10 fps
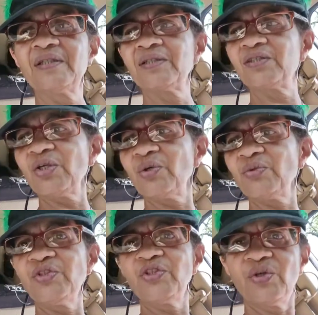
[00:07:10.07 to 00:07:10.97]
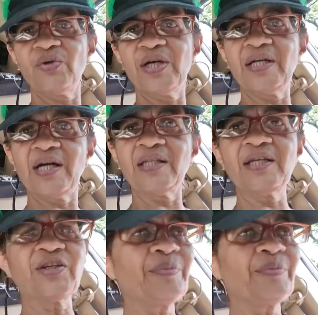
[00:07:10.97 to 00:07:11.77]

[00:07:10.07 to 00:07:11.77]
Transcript: So, I like your